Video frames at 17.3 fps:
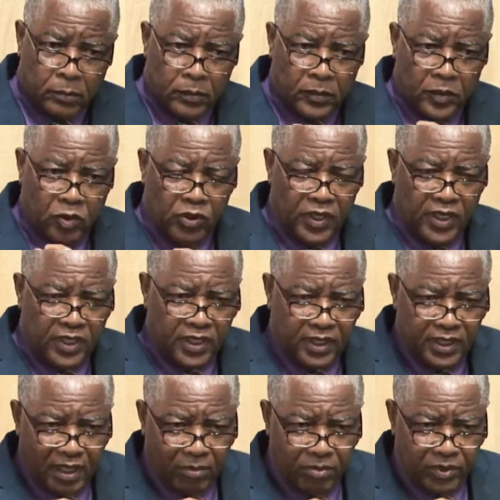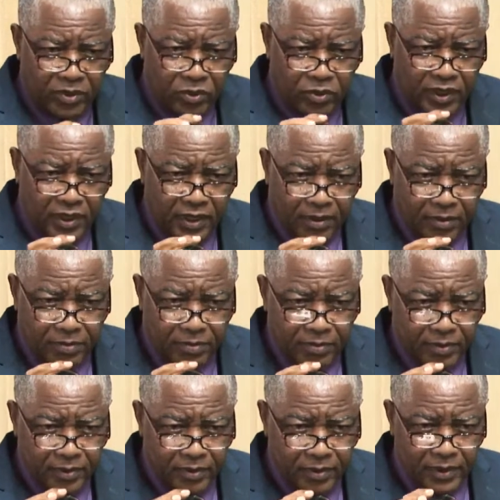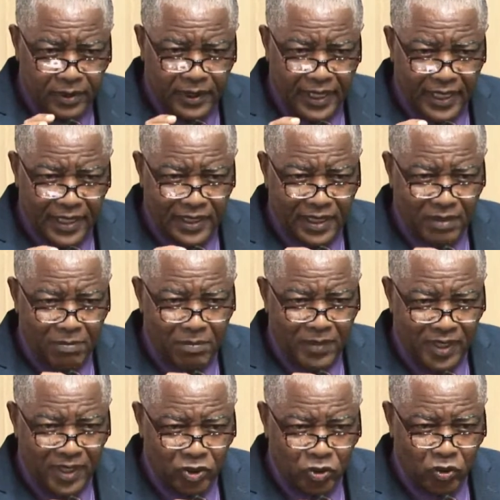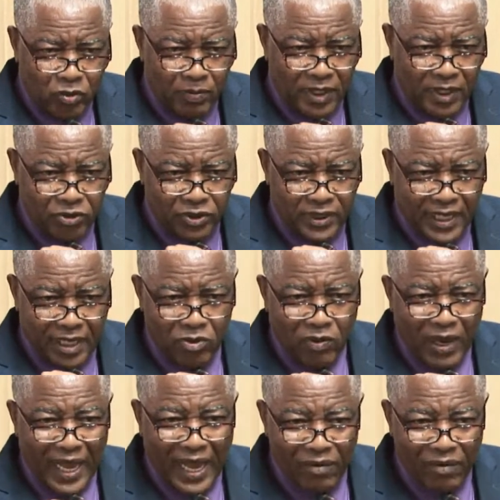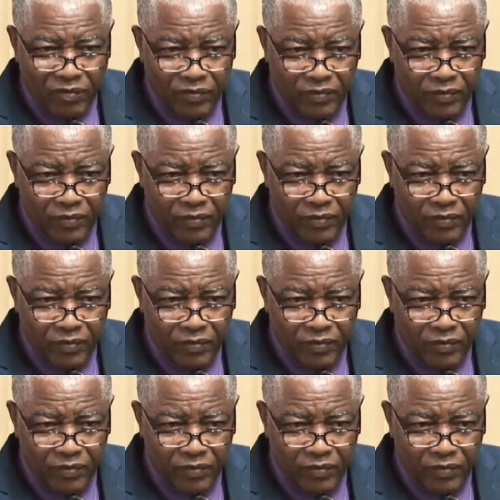You need to take these little minuscule ministries that you have